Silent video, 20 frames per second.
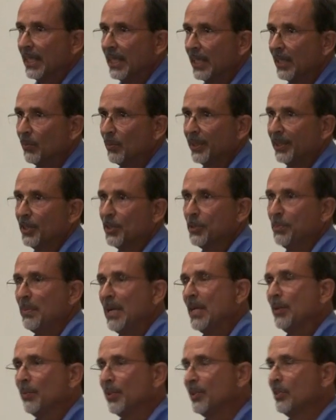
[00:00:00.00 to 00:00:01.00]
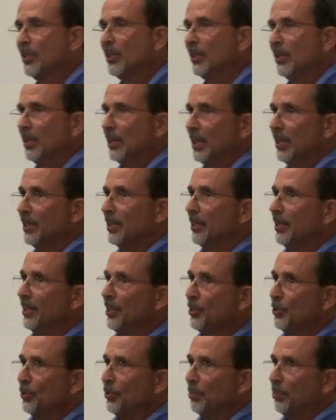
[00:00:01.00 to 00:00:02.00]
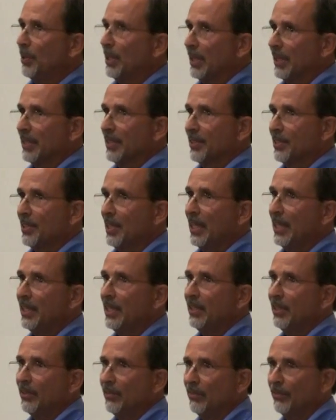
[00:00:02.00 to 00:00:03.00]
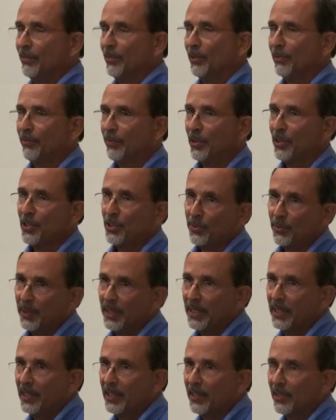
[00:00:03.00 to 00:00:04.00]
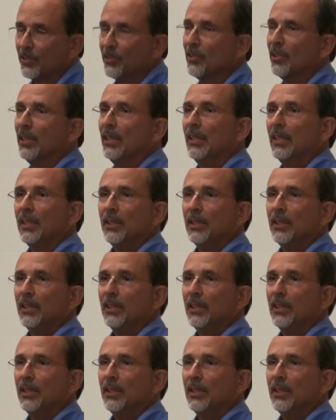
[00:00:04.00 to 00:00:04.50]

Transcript: And what this meant was that in the initial part of the study, for the first 3 years,